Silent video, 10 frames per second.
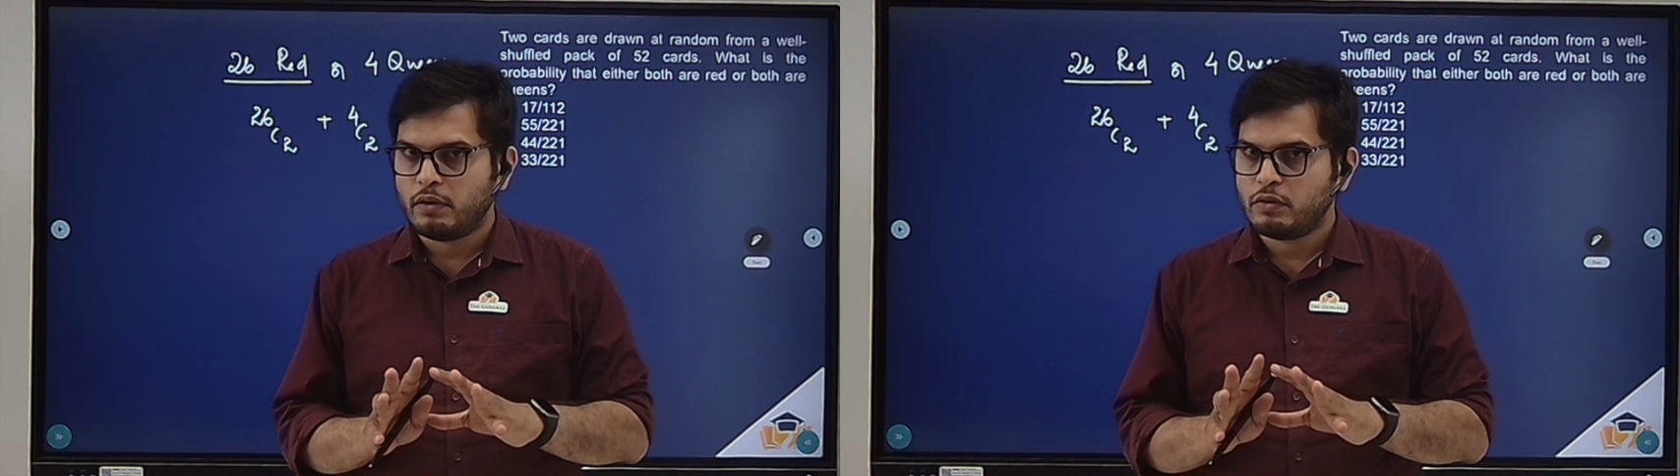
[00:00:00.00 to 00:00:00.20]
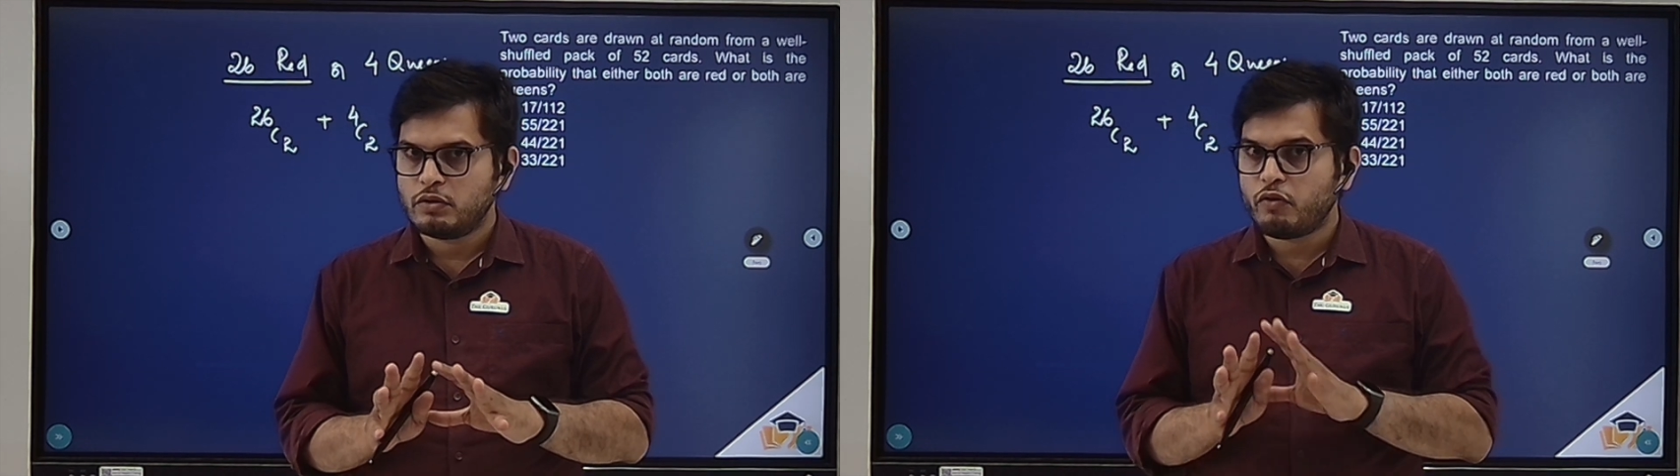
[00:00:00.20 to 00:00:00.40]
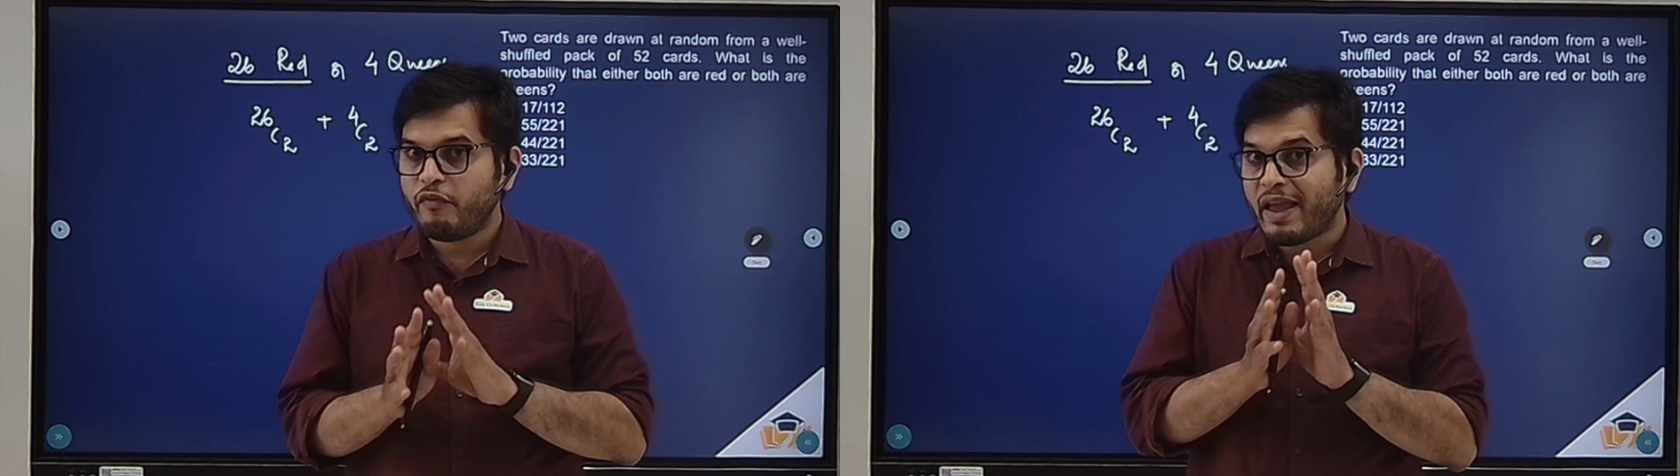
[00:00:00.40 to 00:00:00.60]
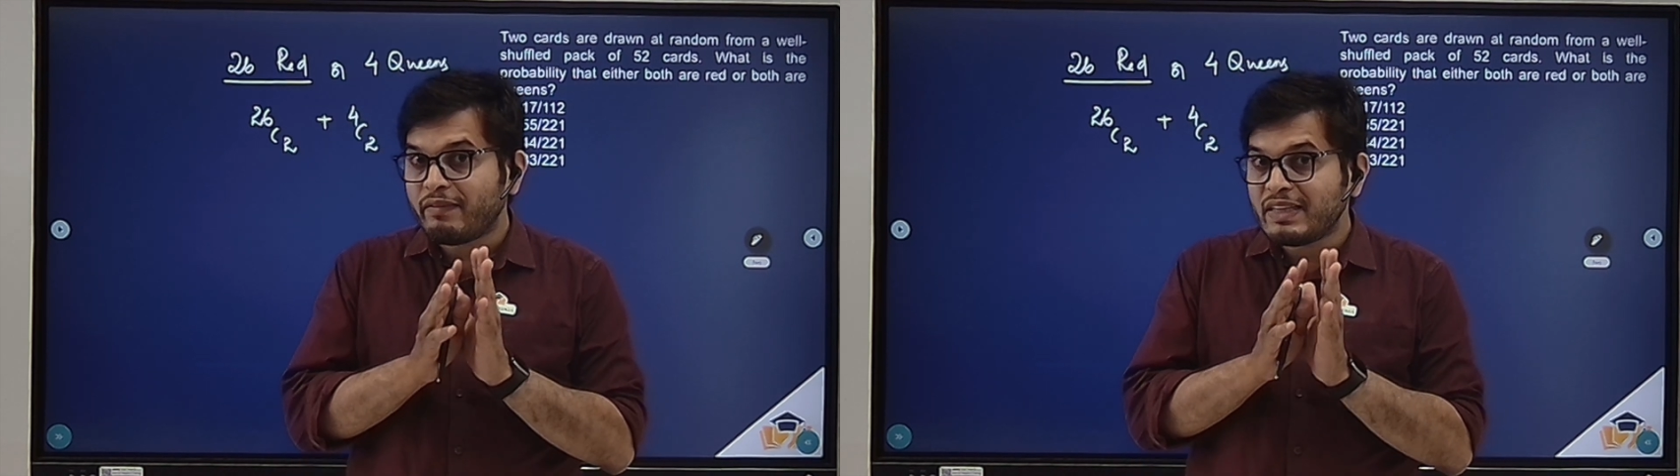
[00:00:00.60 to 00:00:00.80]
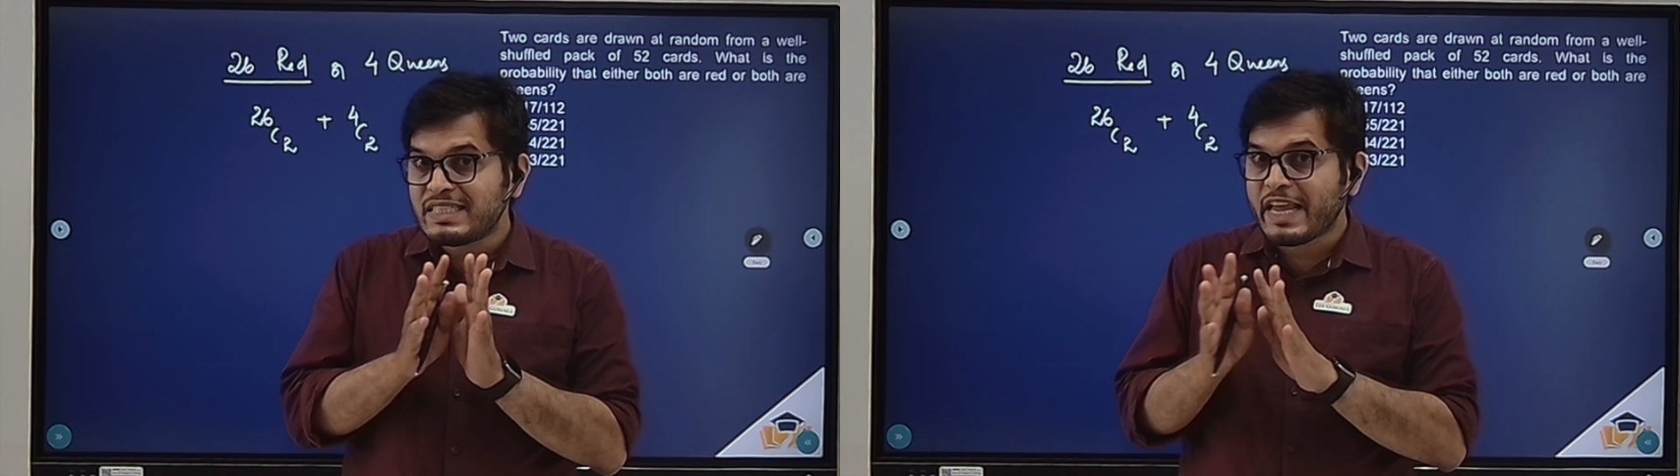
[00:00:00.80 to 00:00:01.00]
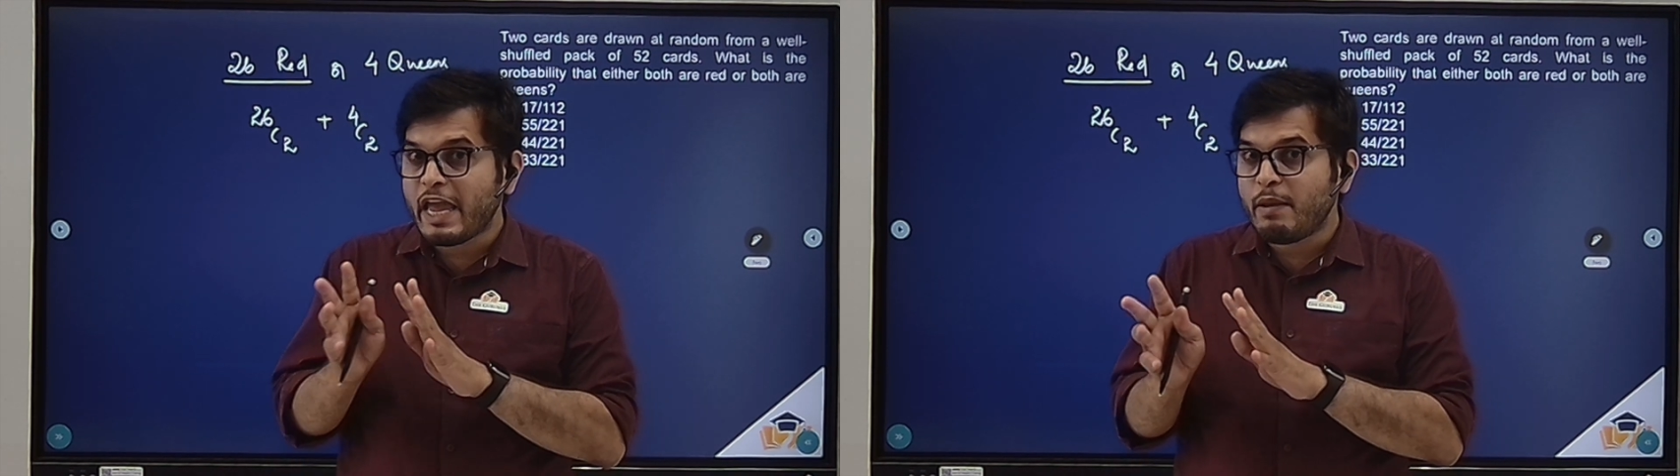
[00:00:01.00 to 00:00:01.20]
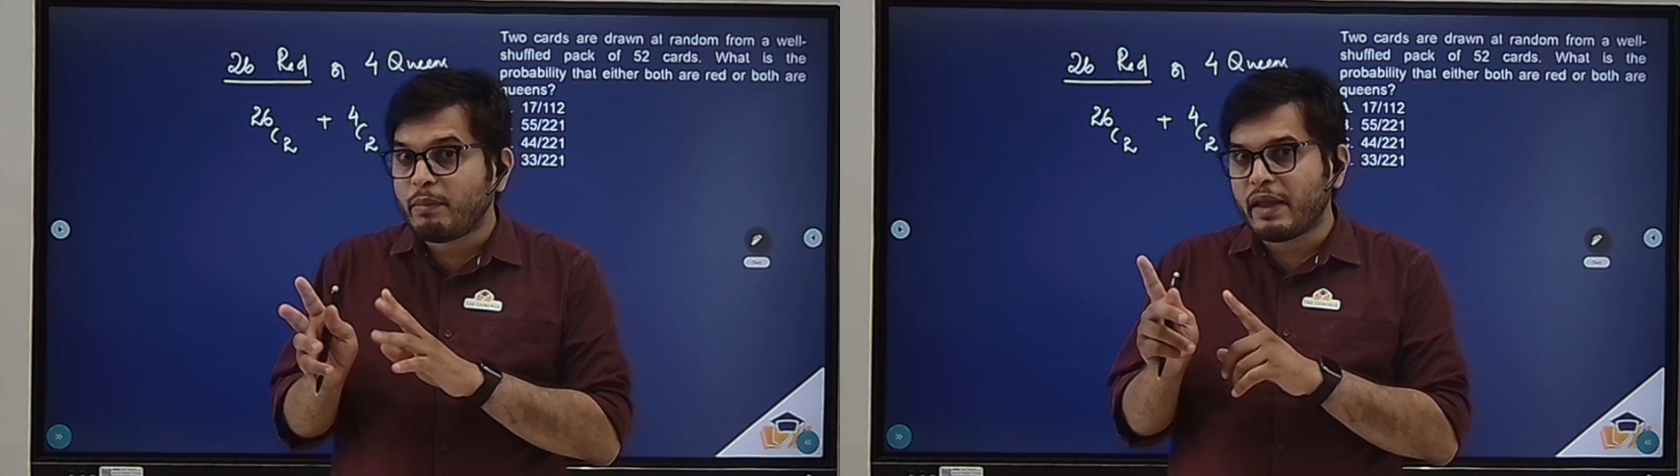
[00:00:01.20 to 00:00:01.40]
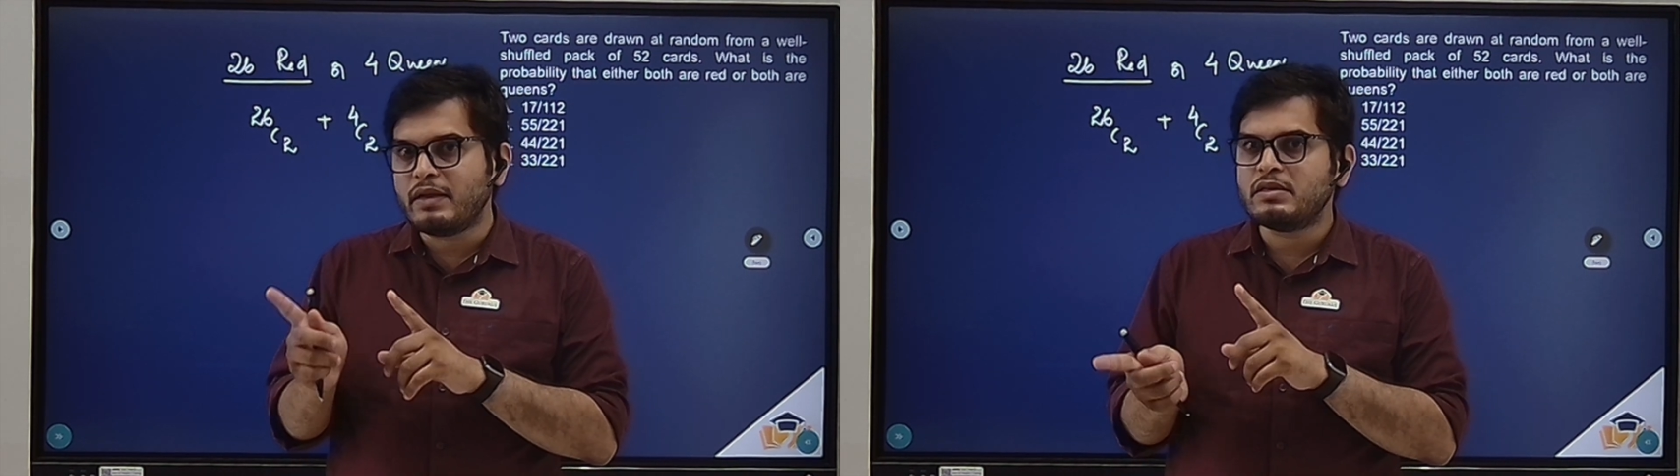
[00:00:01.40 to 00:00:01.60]
So we have the same
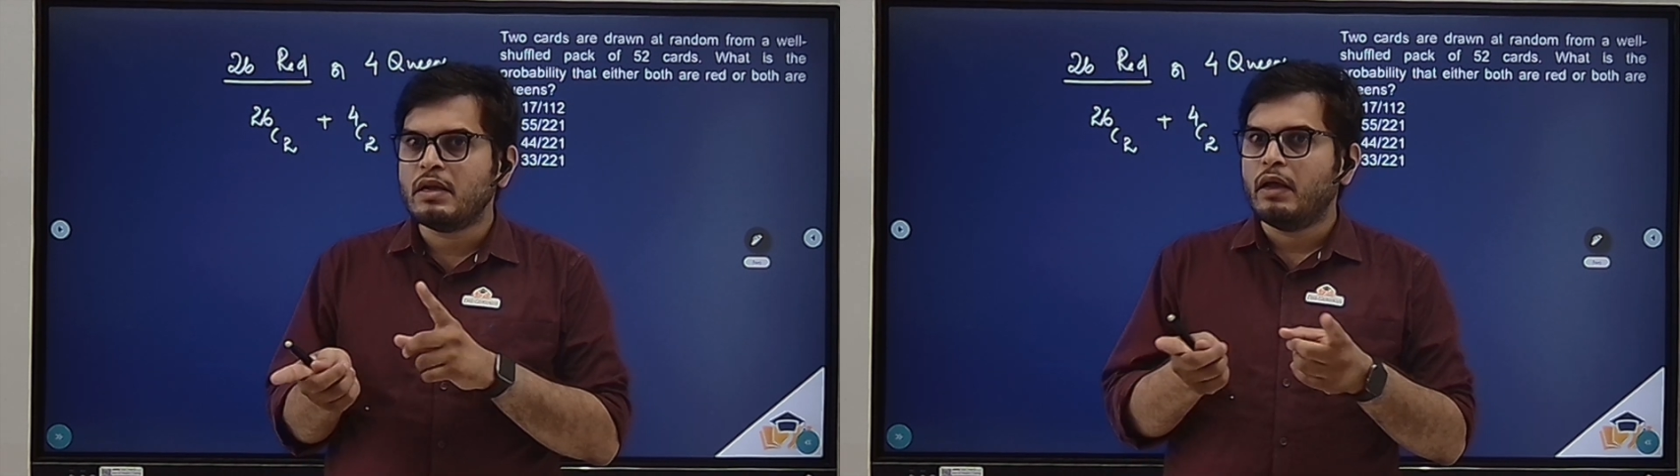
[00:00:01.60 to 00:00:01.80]
case